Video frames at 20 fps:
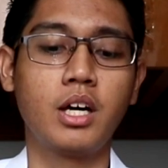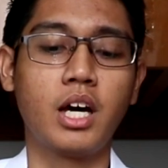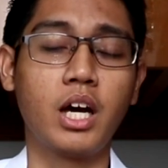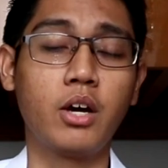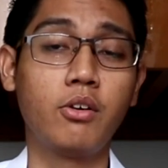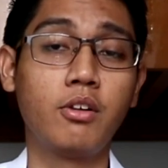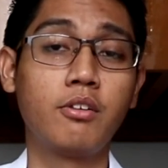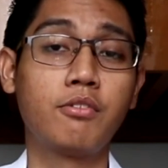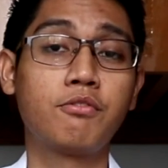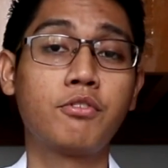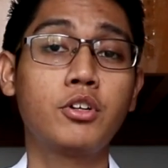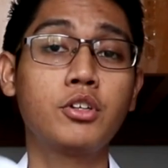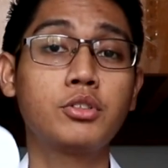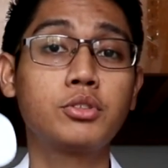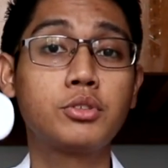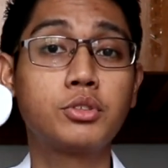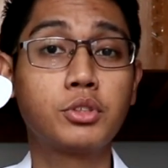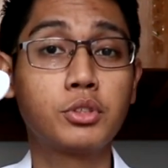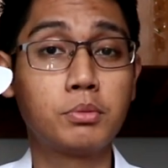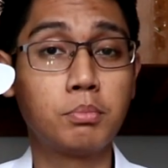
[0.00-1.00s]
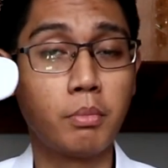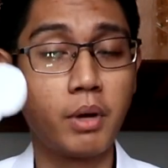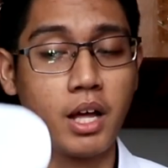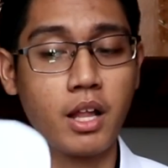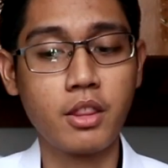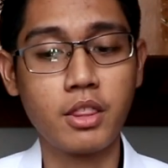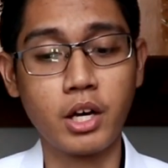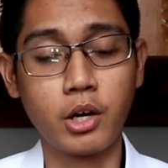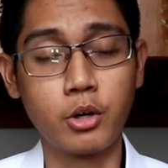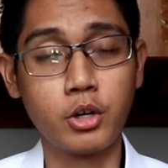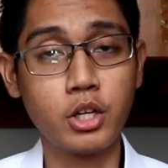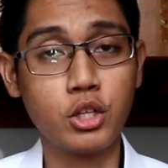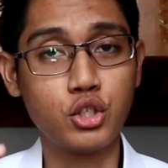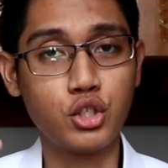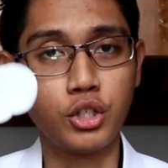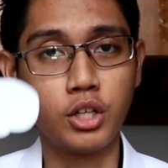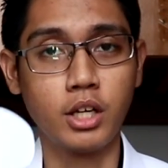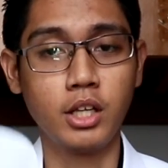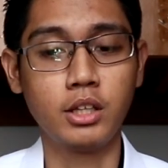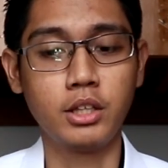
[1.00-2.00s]
I will first smell the
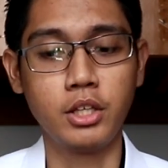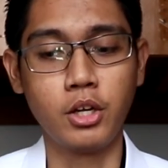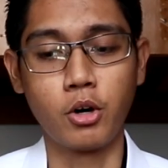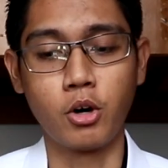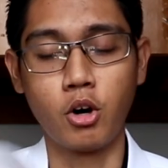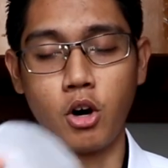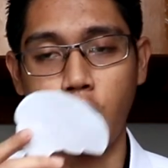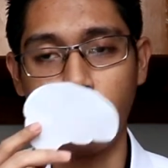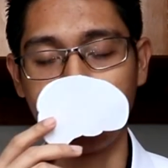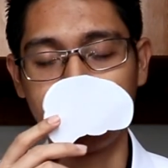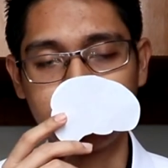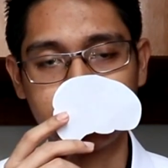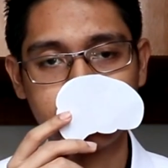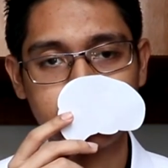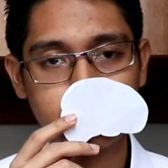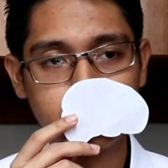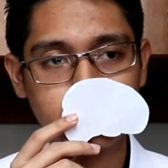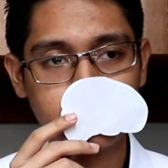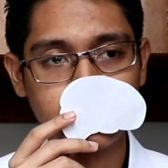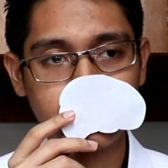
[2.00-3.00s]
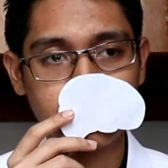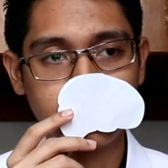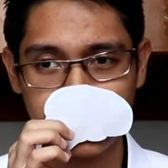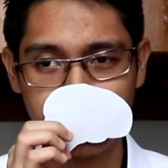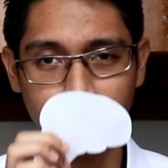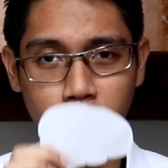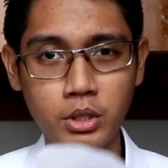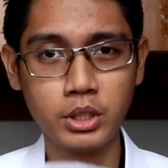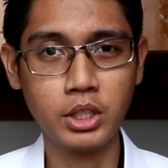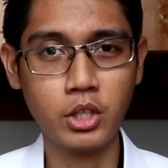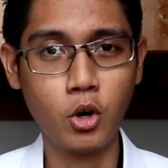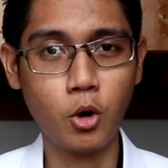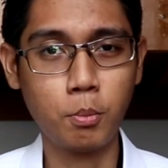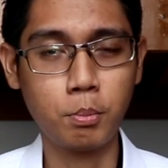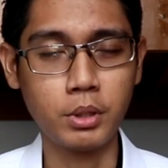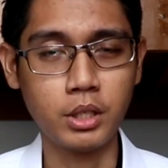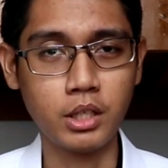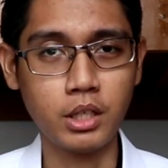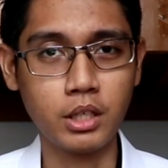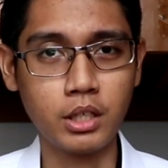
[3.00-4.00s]
original Dior Homme. So in the
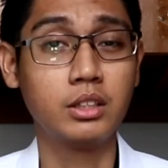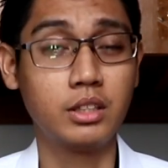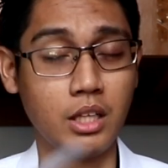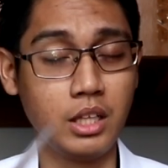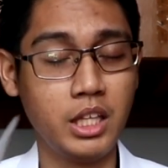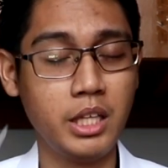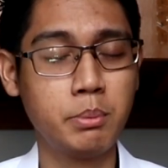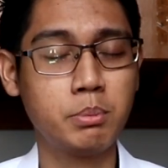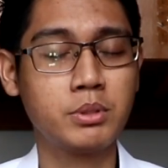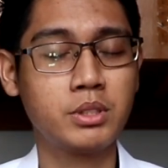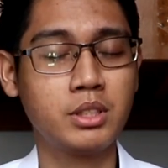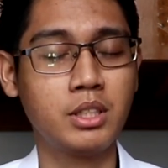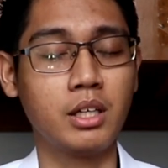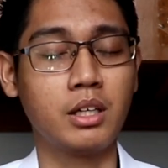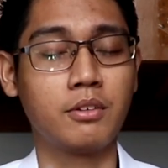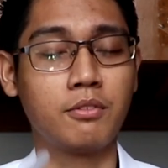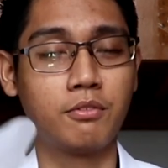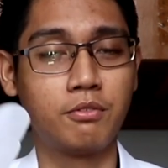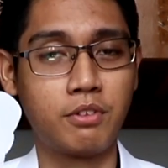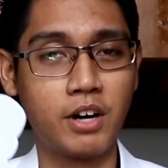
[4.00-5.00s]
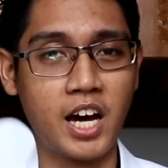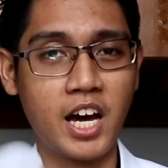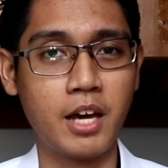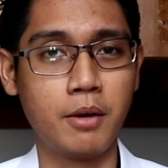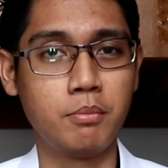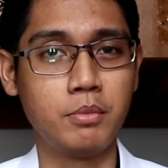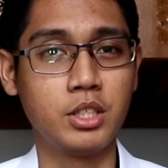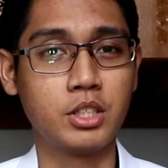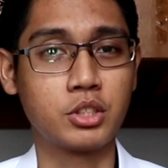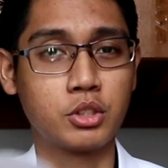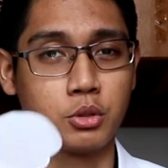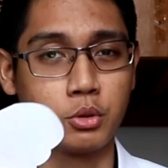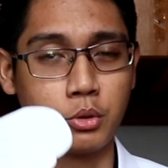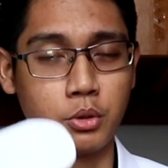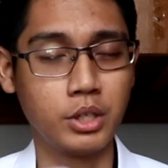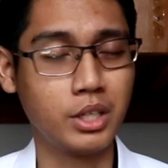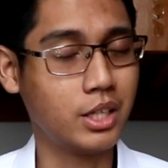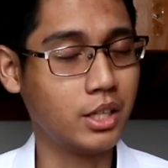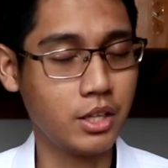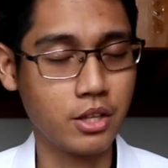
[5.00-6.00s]
opening, the lipstick vibe is
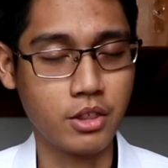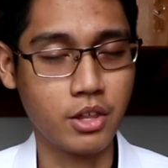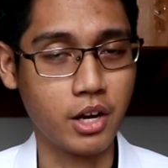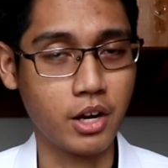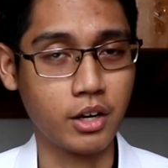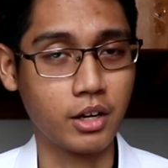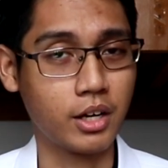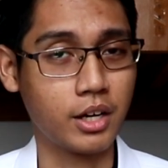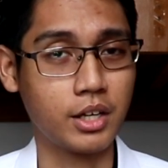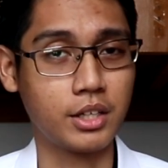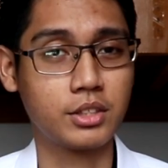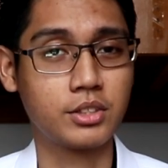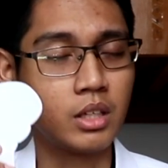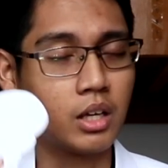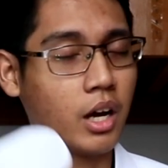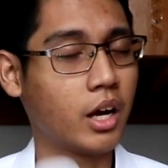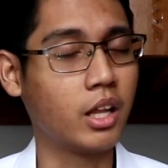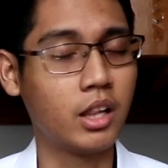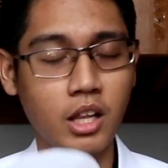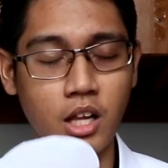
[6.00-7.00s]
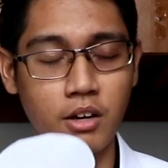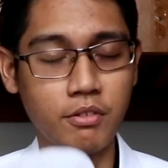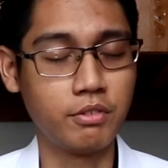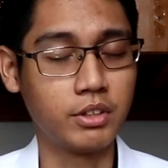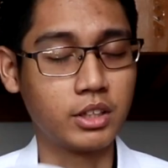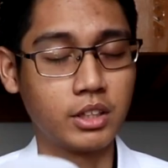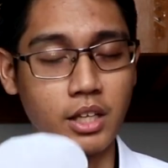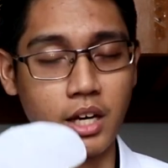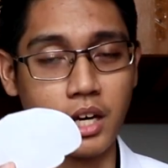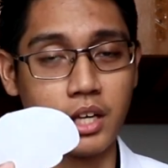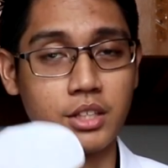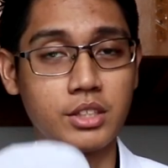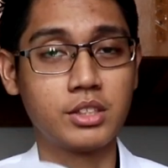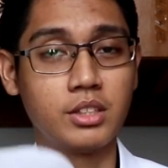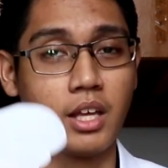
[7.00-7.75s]
really there guys. I love it guys.